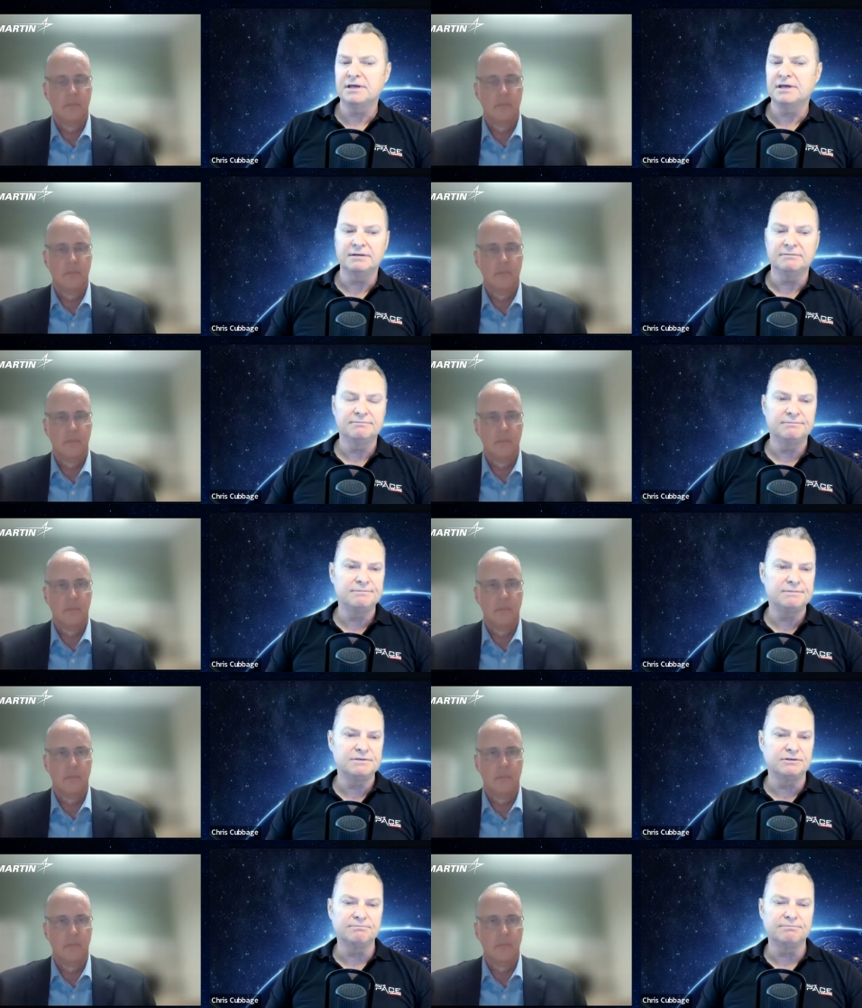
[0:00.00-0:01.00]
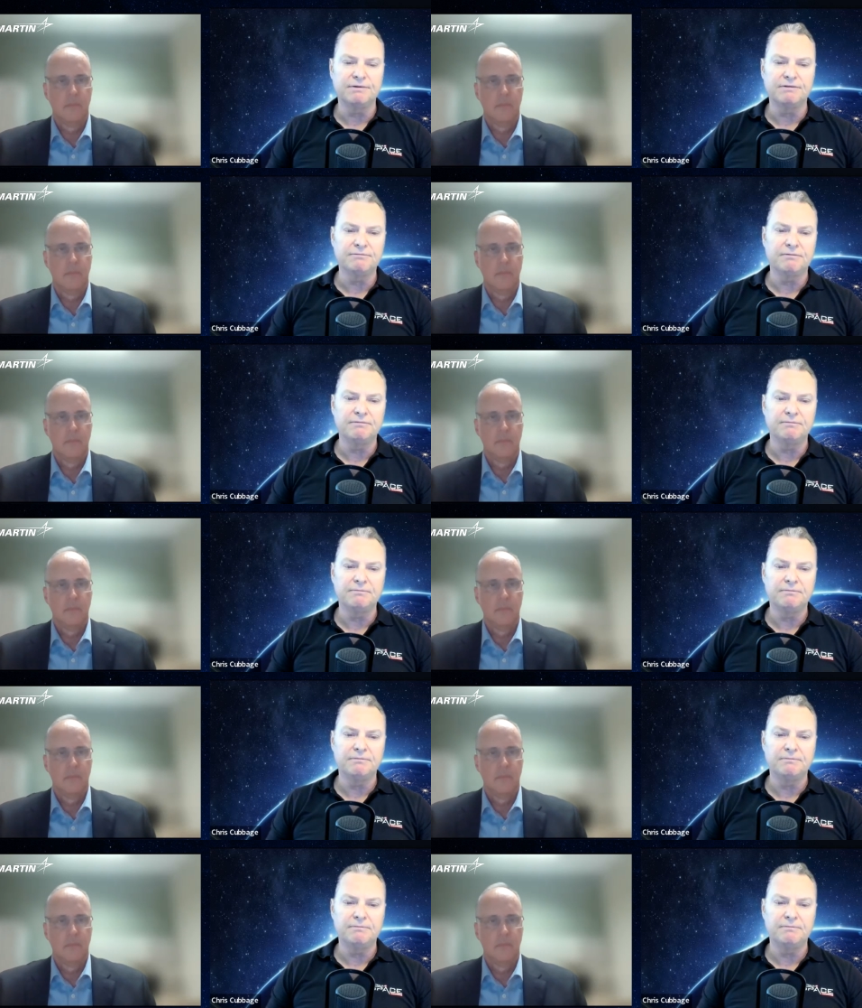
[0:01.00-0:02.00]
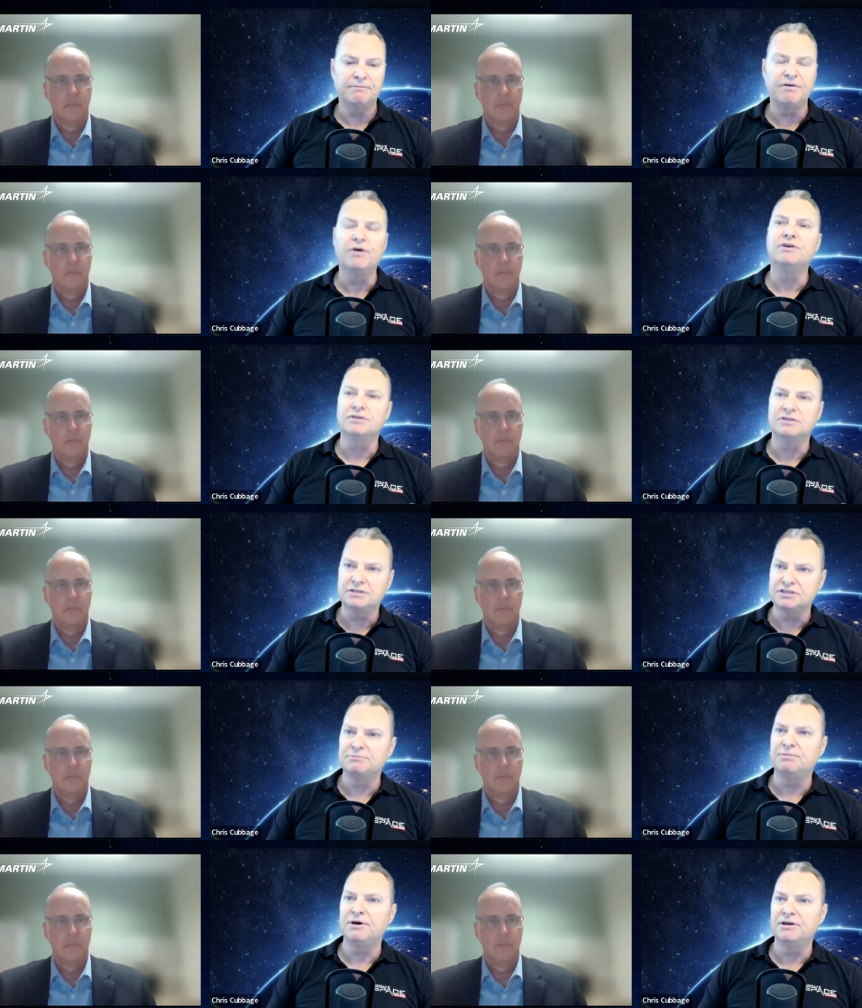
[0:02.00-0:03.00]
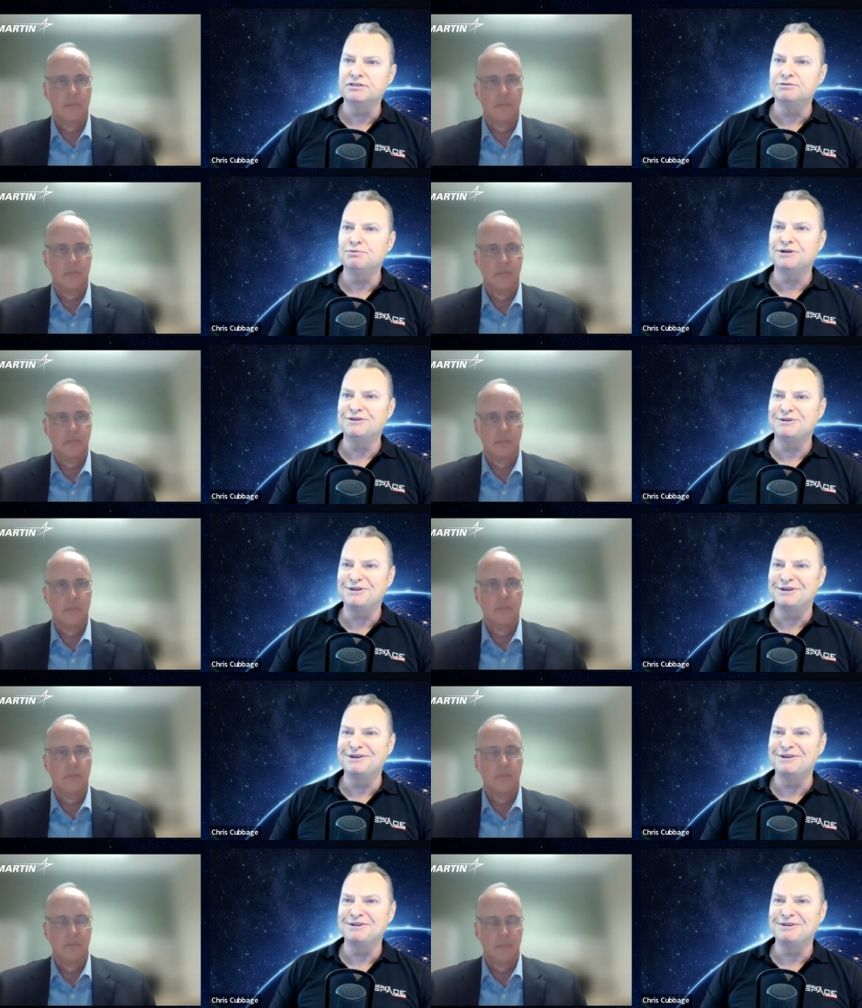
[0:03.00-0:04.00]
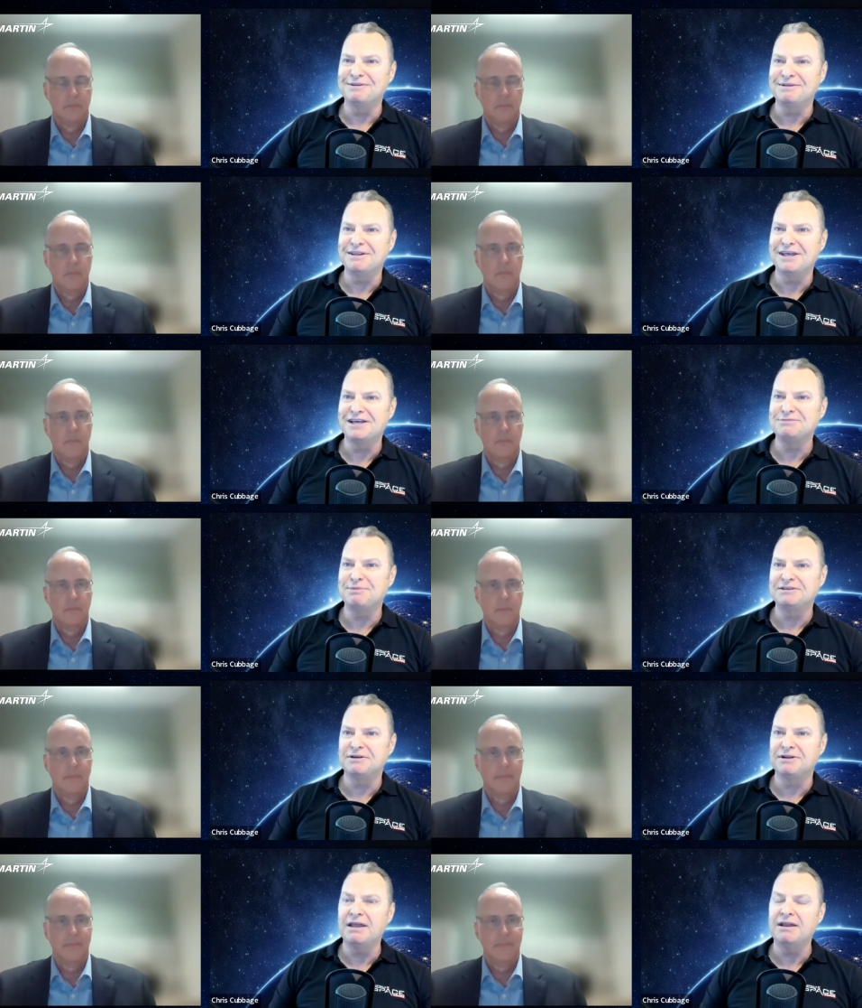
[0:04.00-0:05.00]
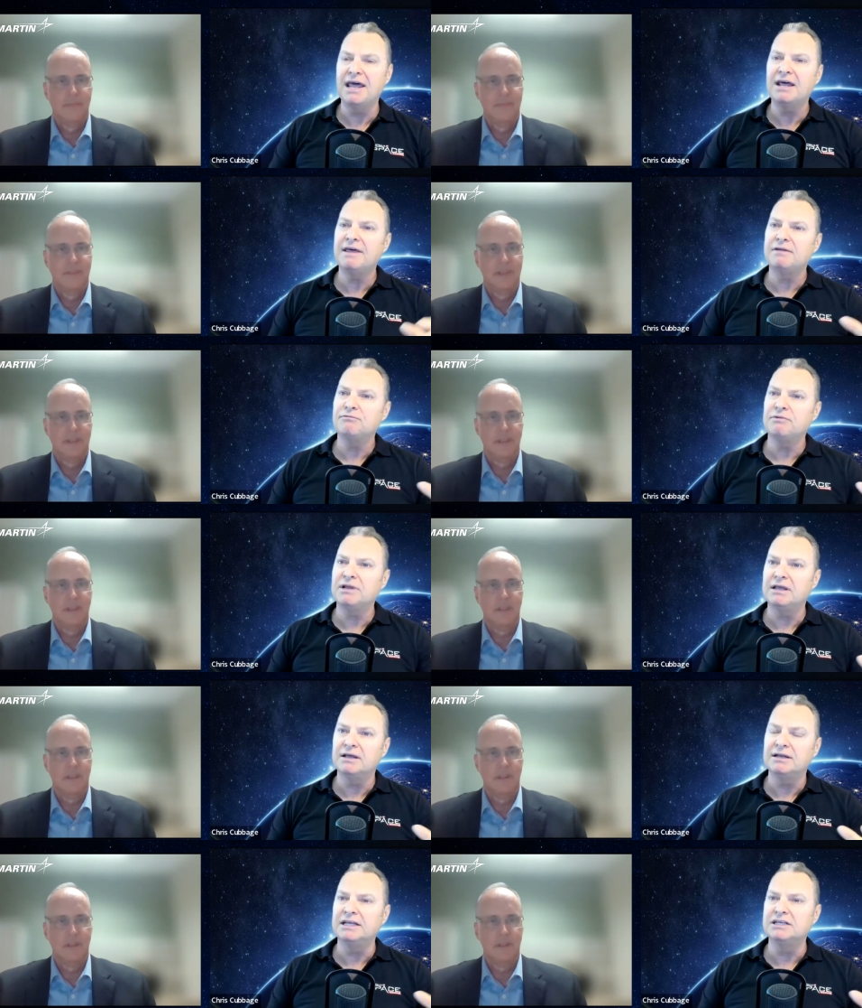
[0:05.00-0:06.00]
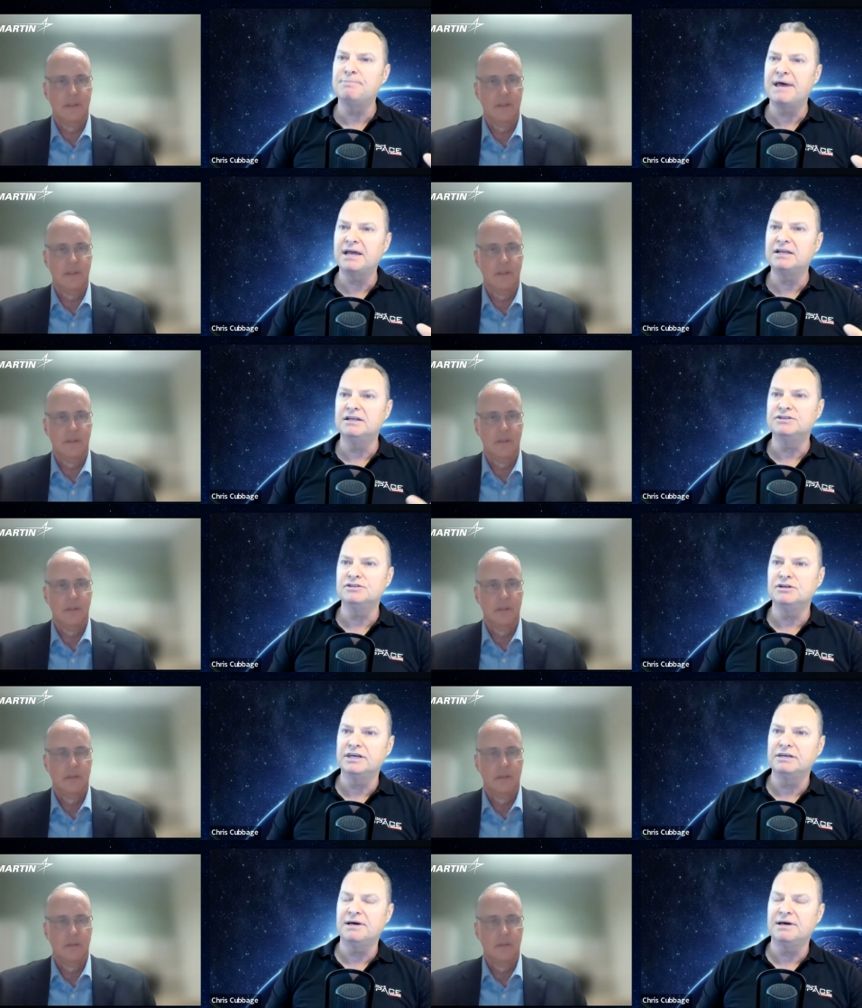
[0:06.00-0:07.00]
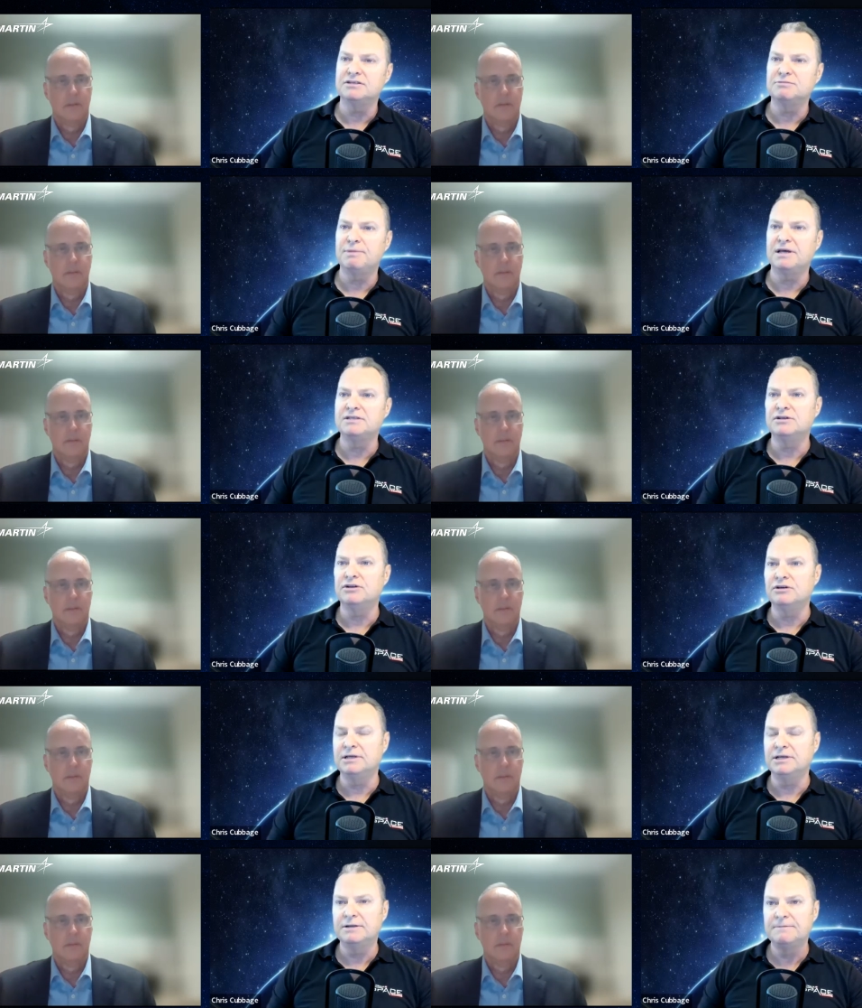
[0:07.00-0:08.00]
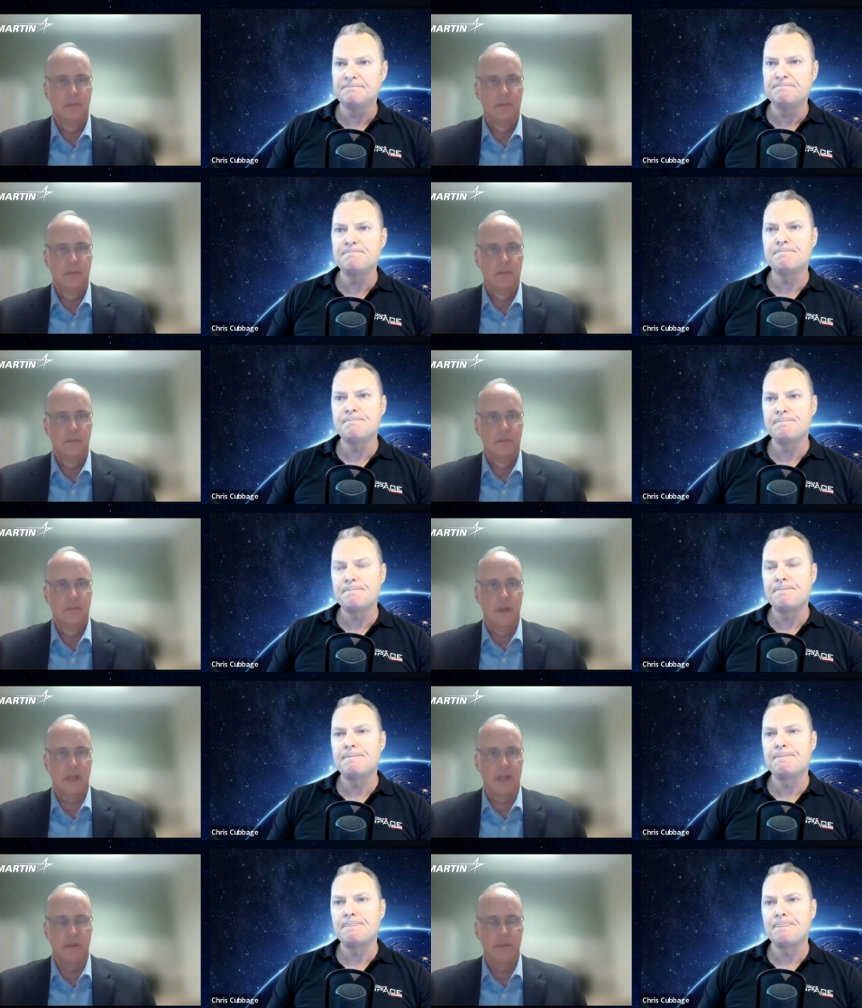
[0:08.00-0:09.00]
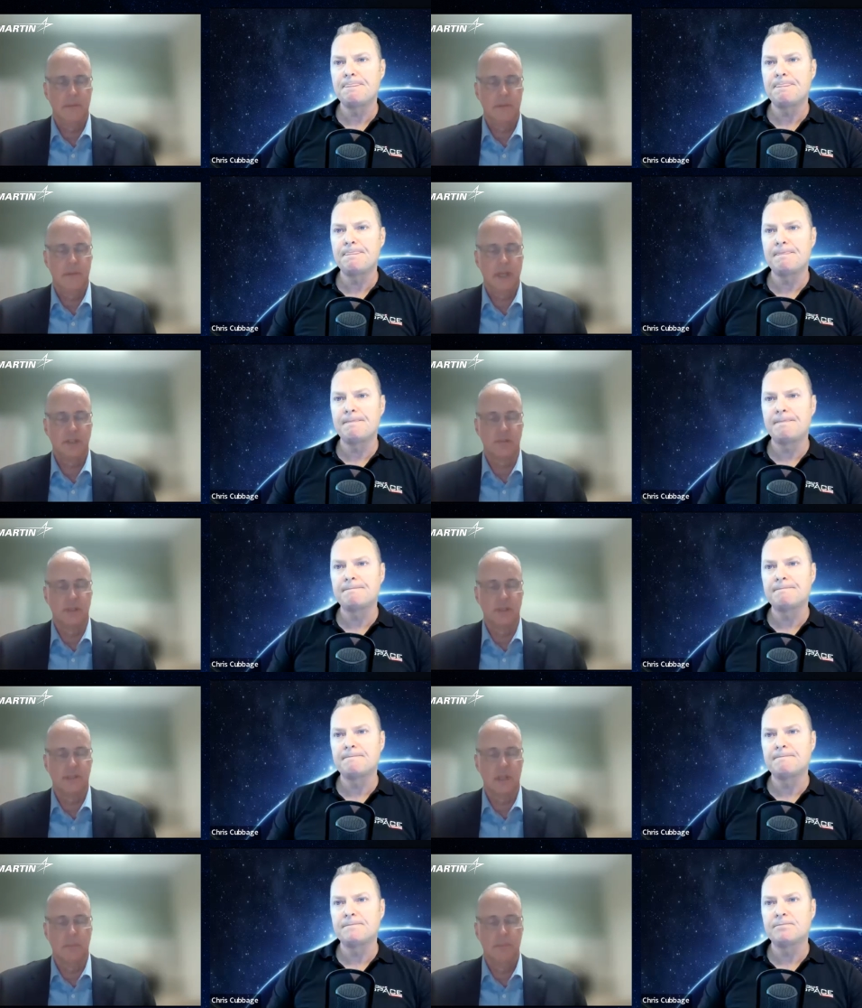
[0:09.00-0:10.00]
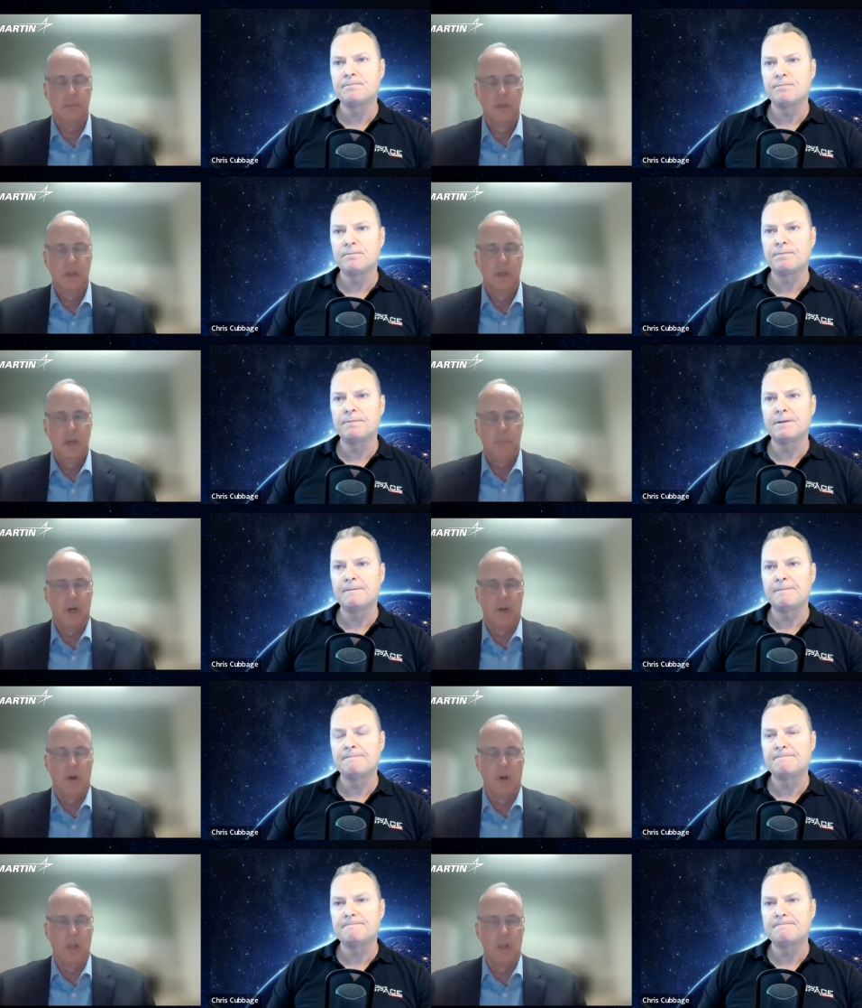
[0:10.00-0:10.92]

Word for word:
Speaker 1: uh, sort of focus, I suppose, is what the, the, the aspect of, and how that you know, links back into Lockheed Martin Space globally? Okay, thanks,
Speaker 2: Chris. So, my